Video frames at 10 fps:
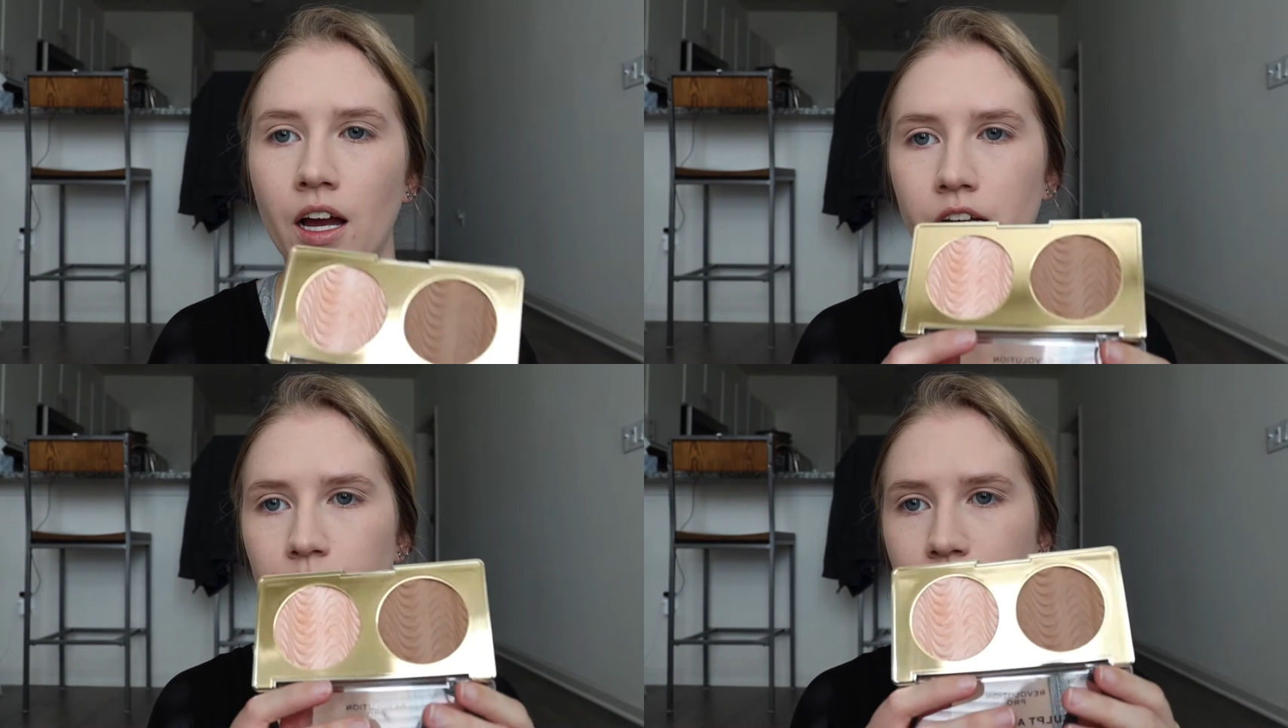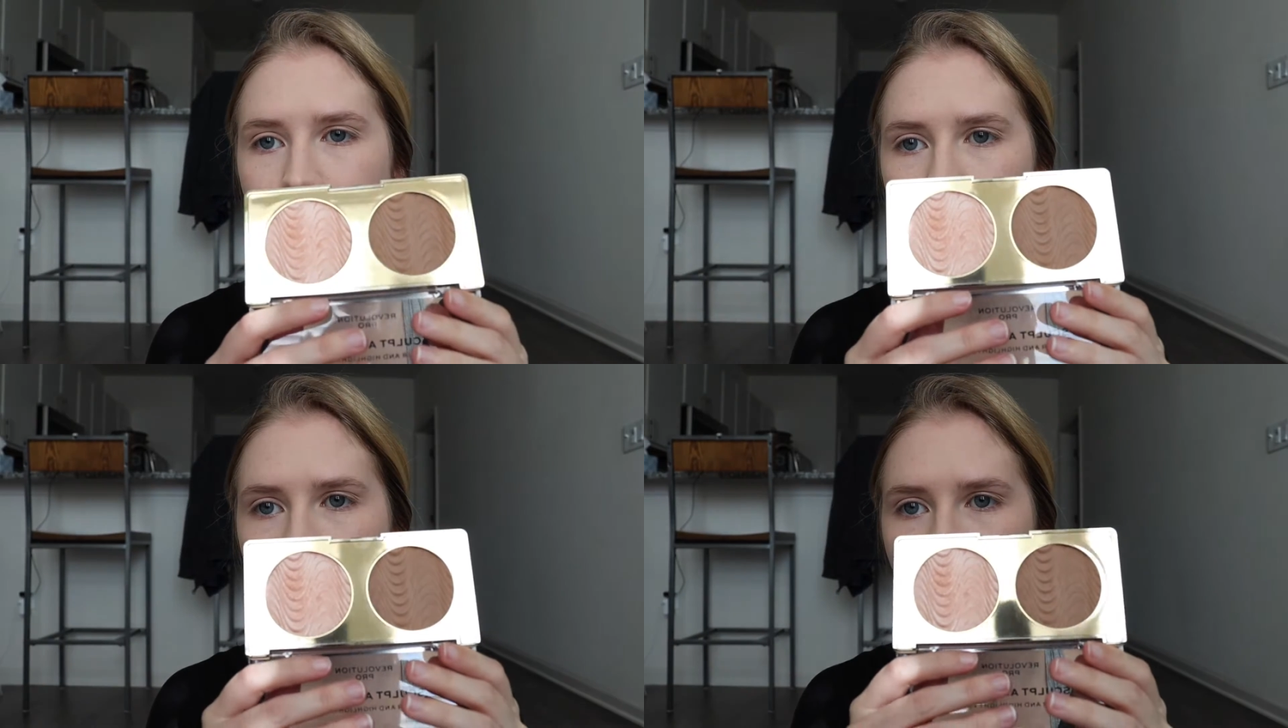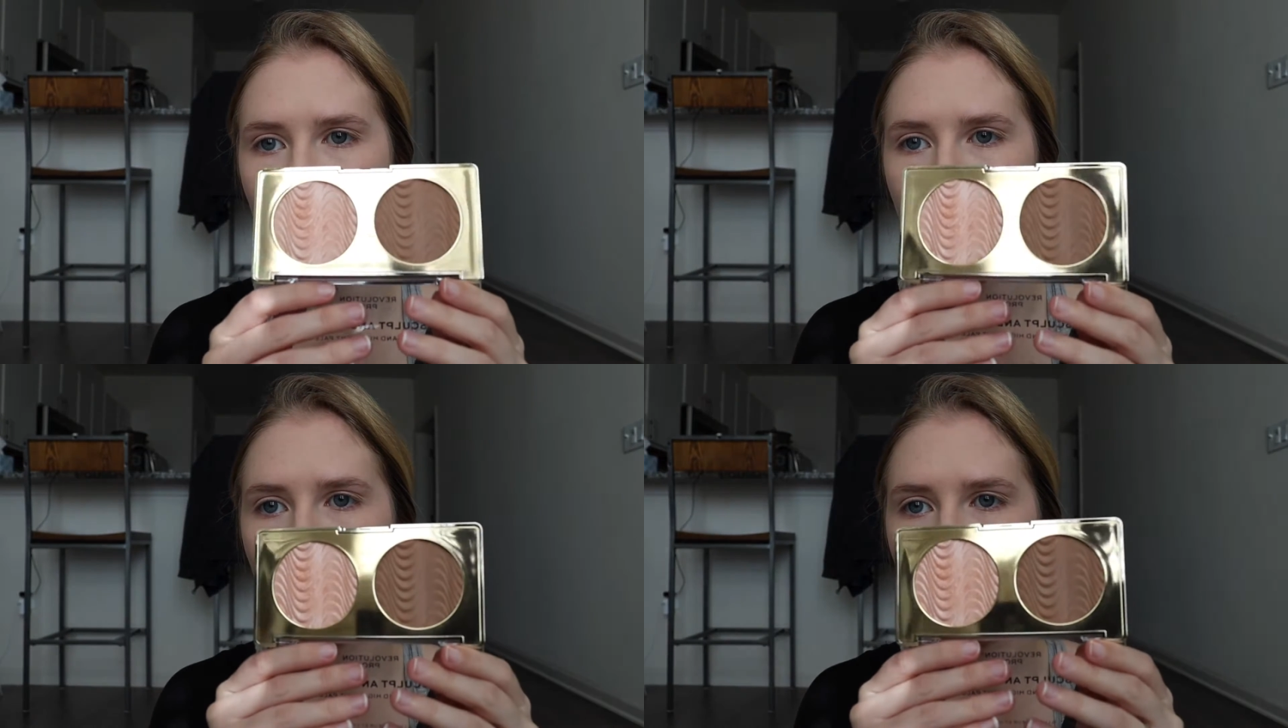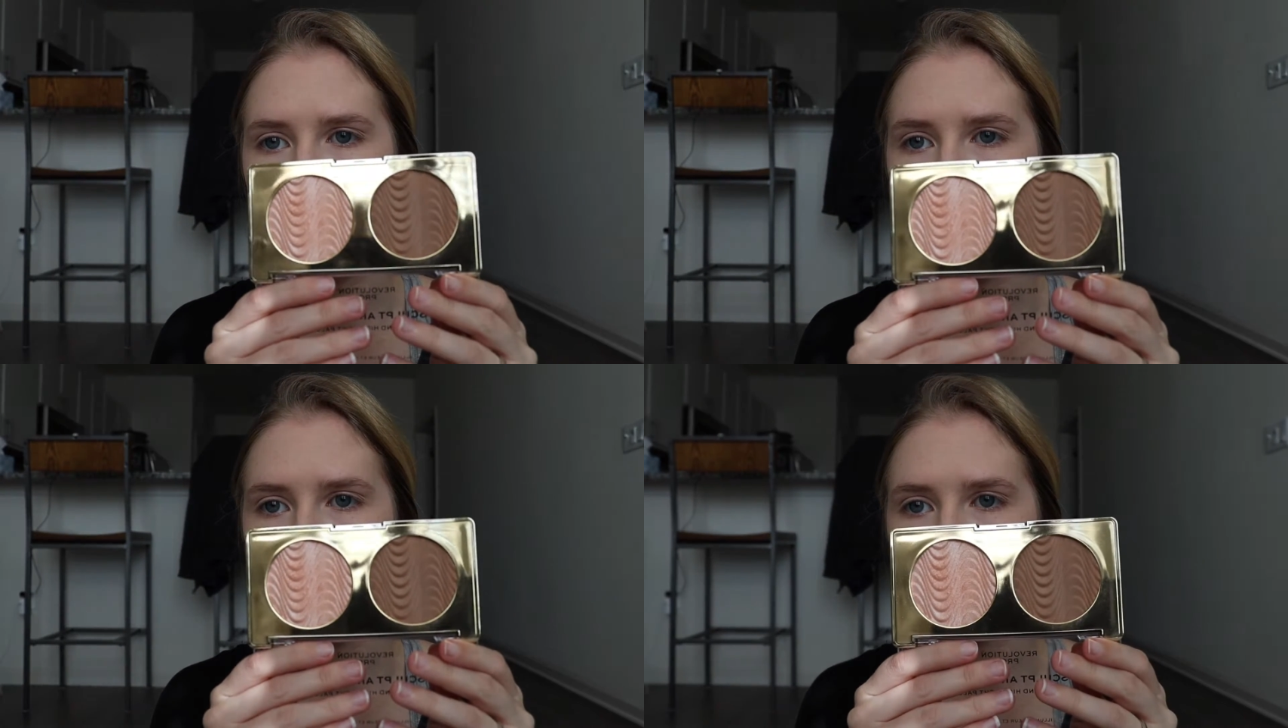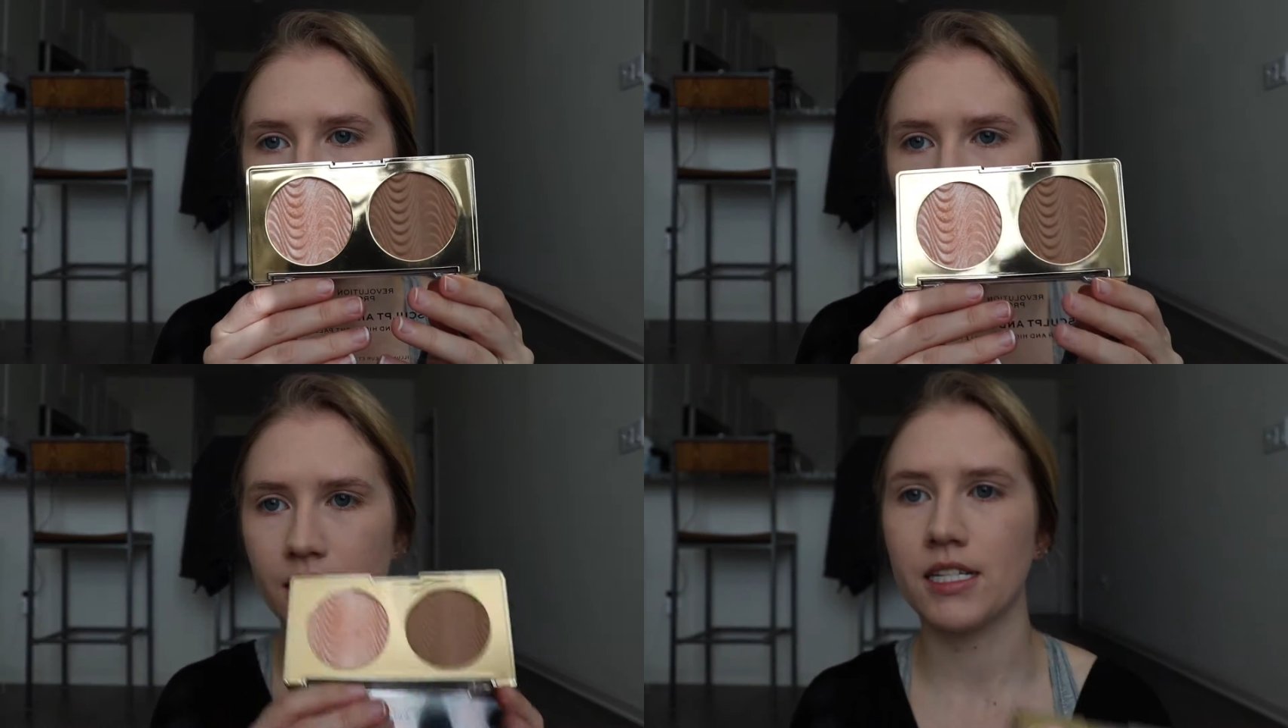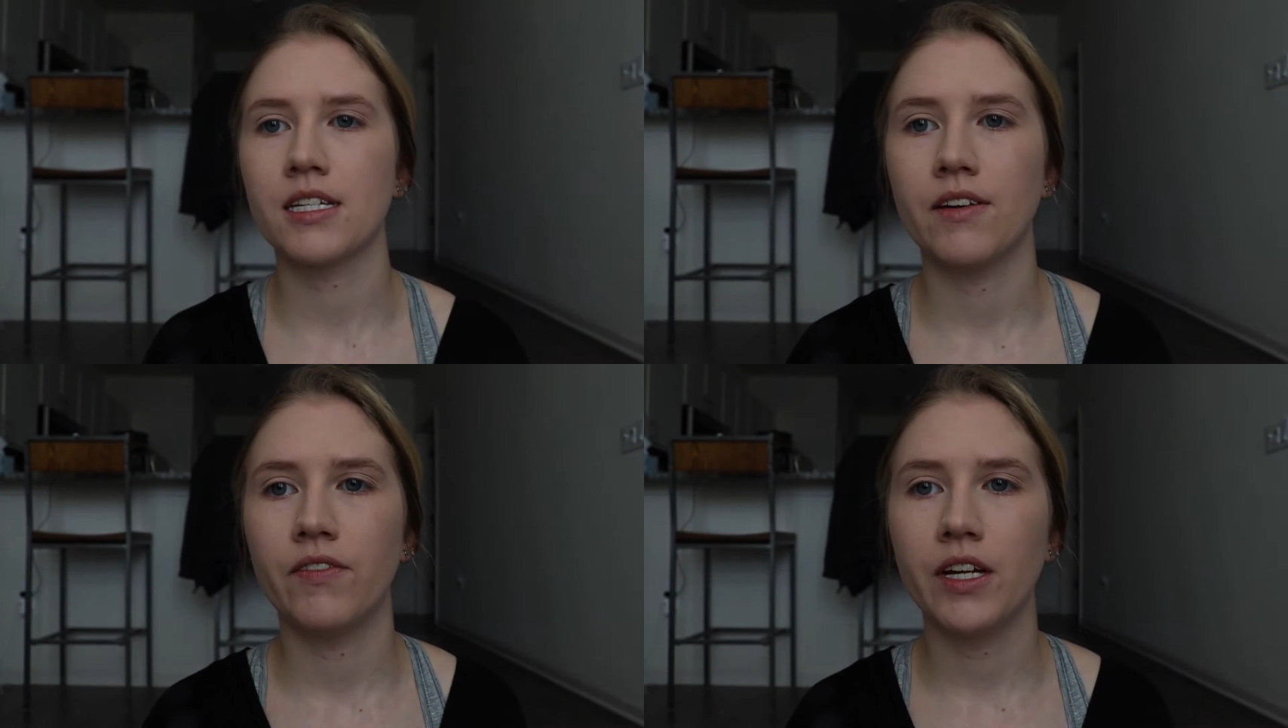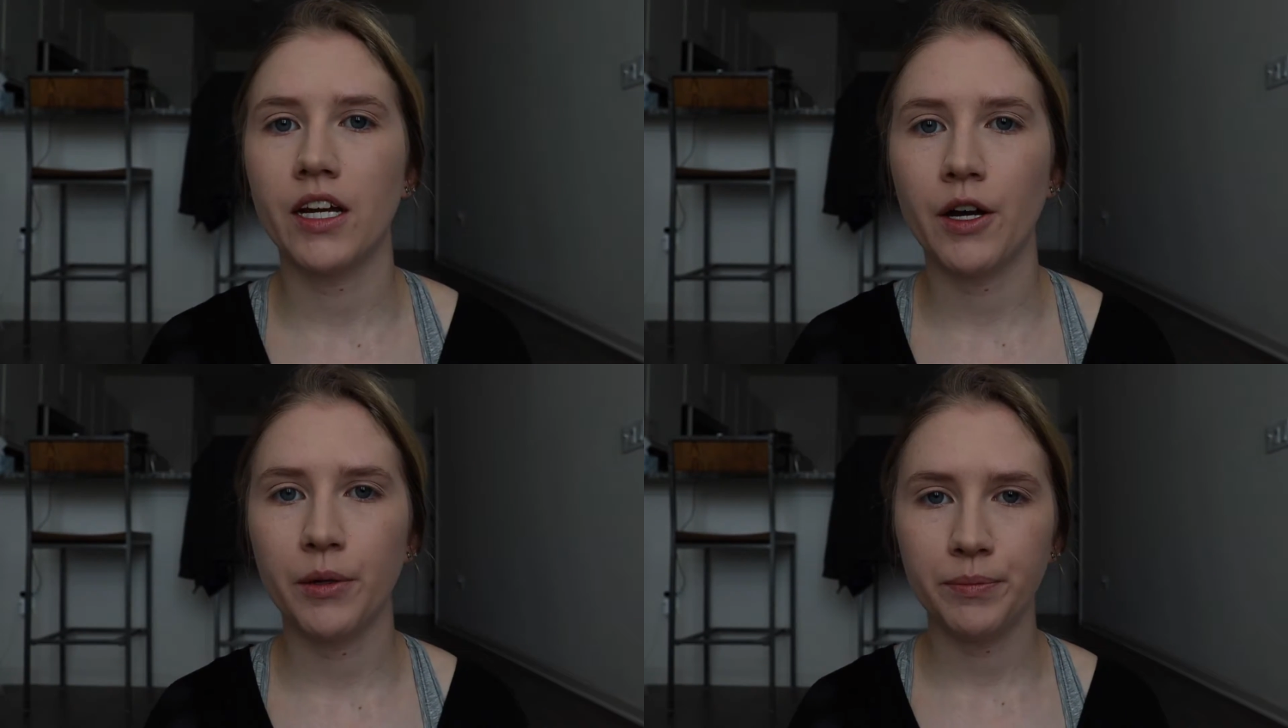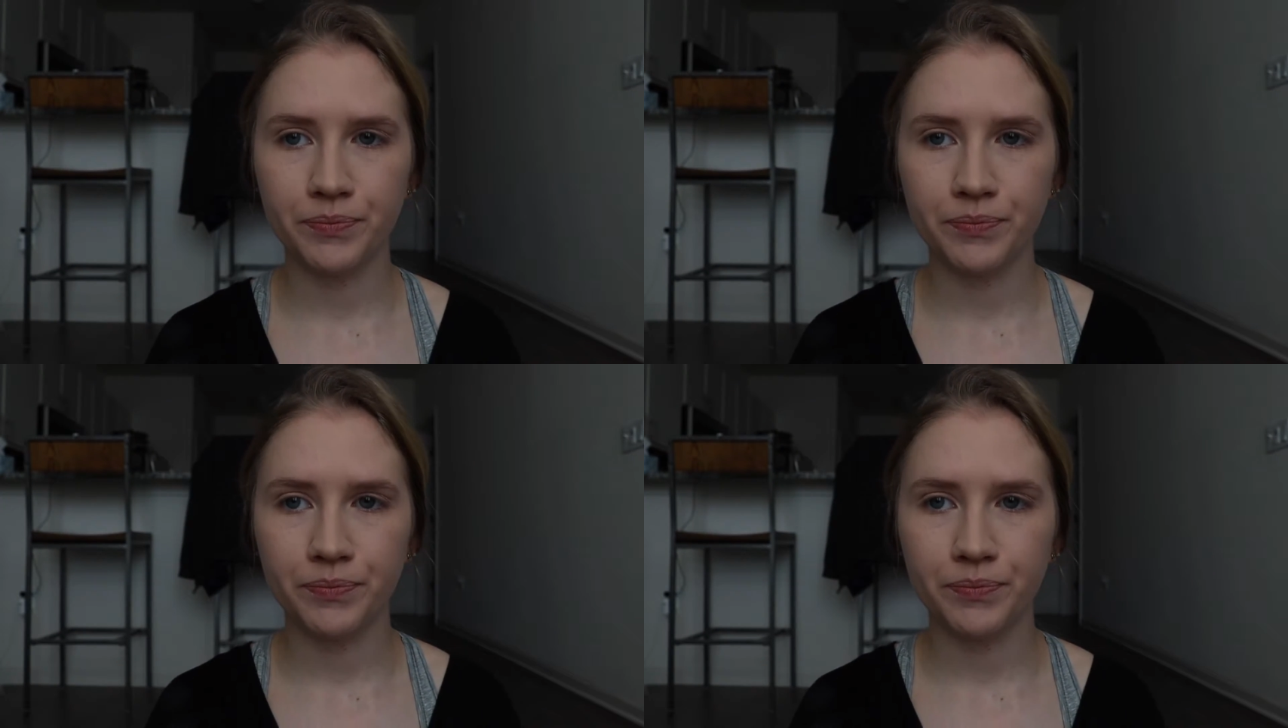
I used this in my last video,